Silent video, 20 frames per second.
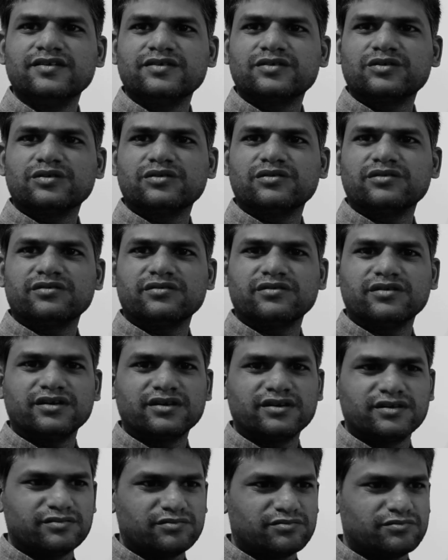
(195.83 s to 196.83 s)
So
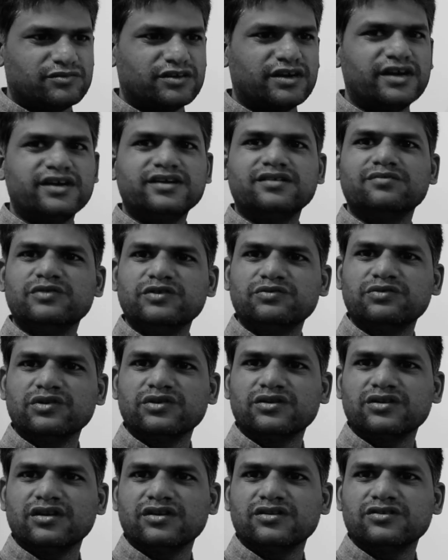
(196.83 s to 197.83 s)
right
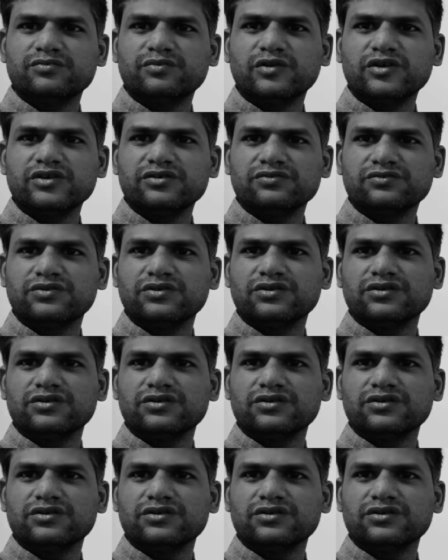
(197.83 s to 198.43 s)
before 2.4